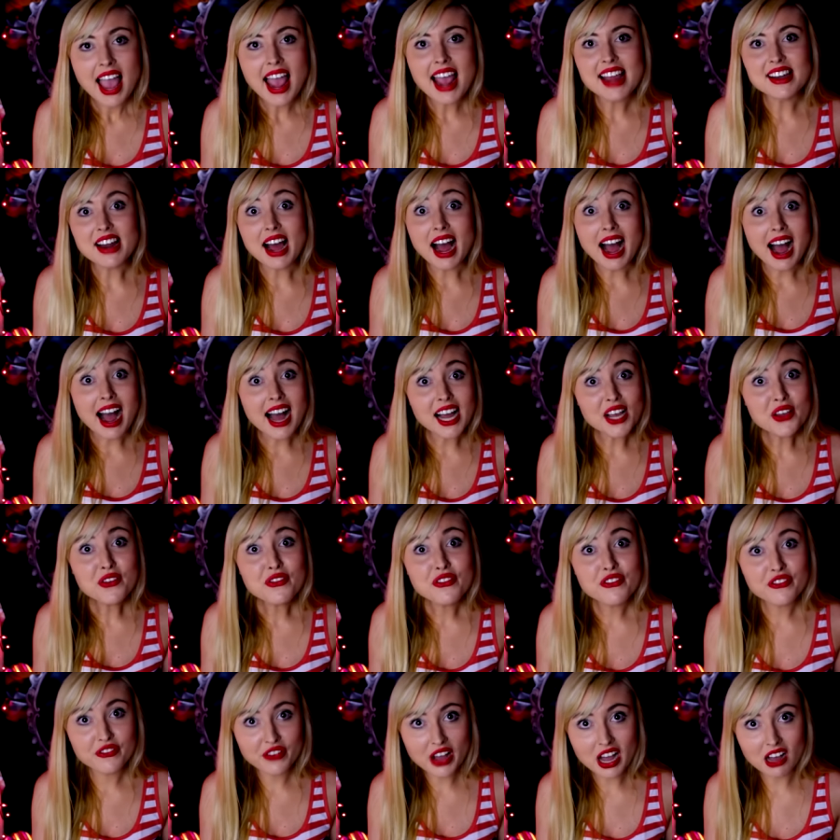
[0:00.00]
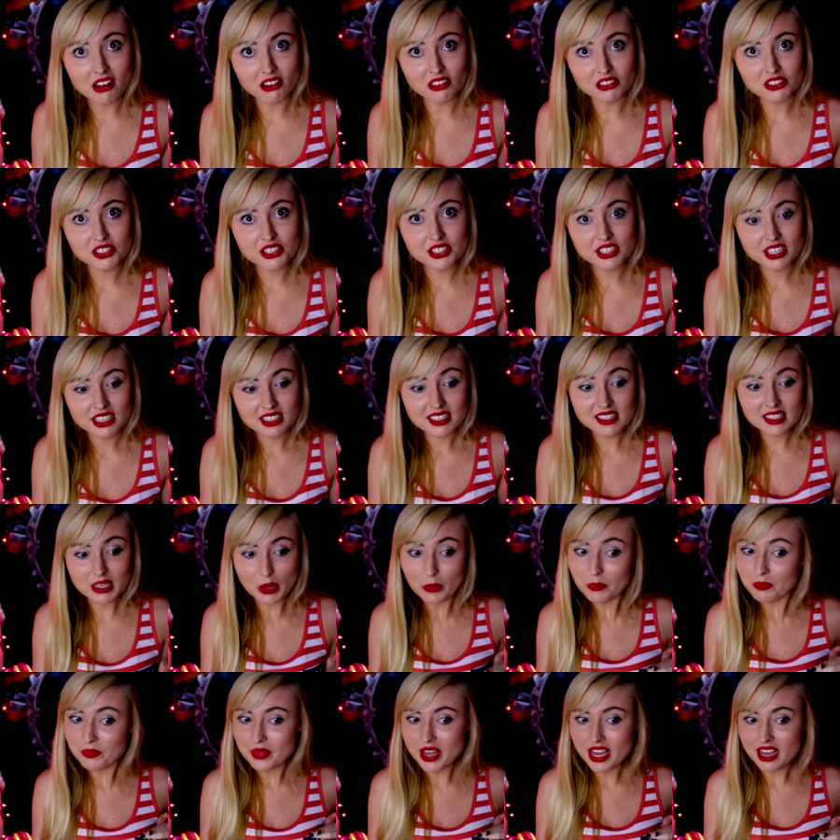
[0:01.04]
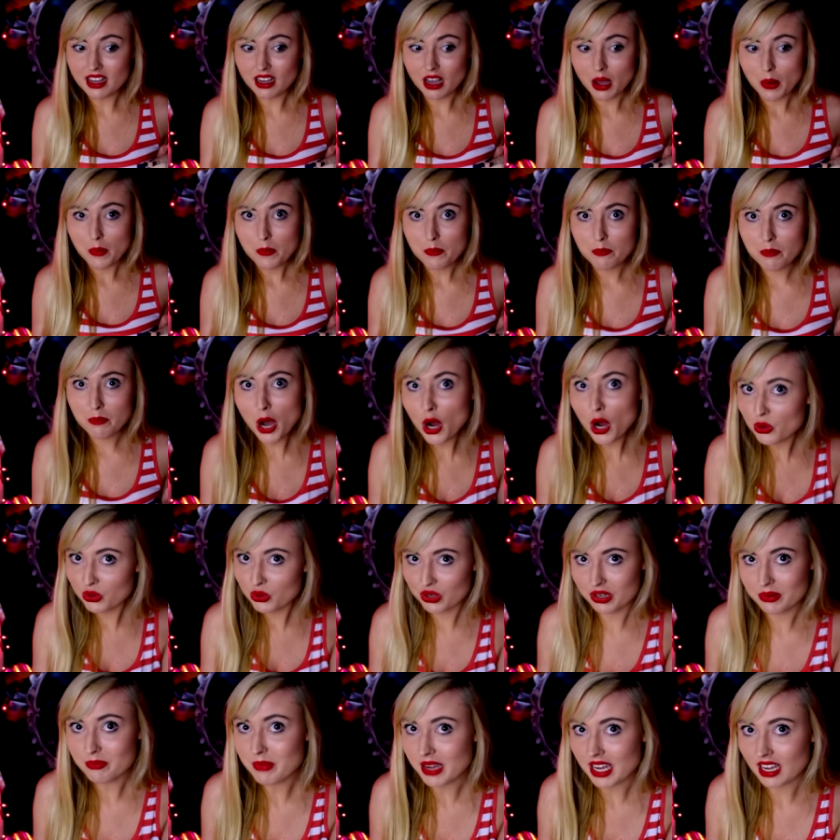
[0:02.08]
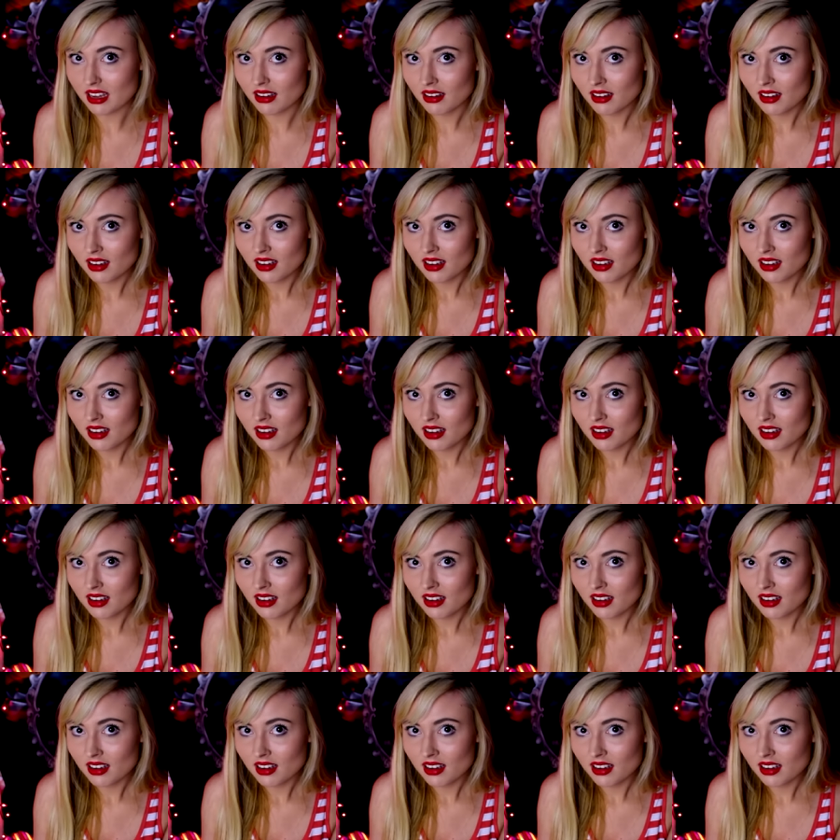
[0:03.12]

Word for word: And I felt something poke me.